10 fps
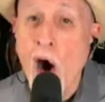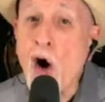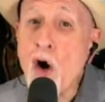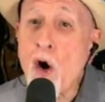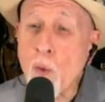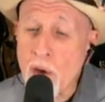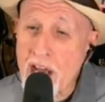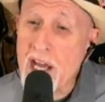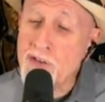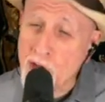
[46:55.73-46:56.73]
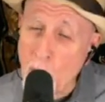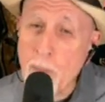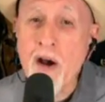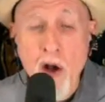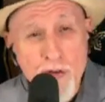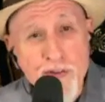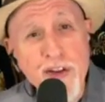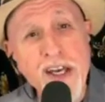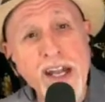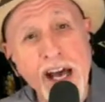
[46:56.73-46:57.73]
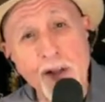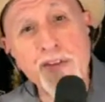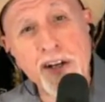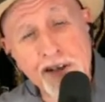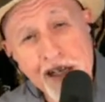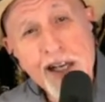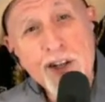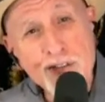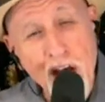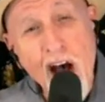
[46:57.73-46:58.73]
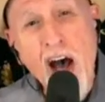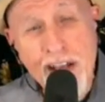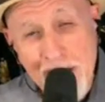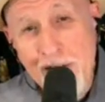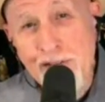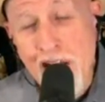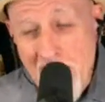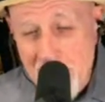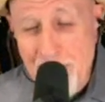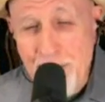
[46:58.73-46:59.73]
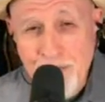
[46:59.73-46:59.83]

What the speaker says: Always, hope you're all singing out there, side of life.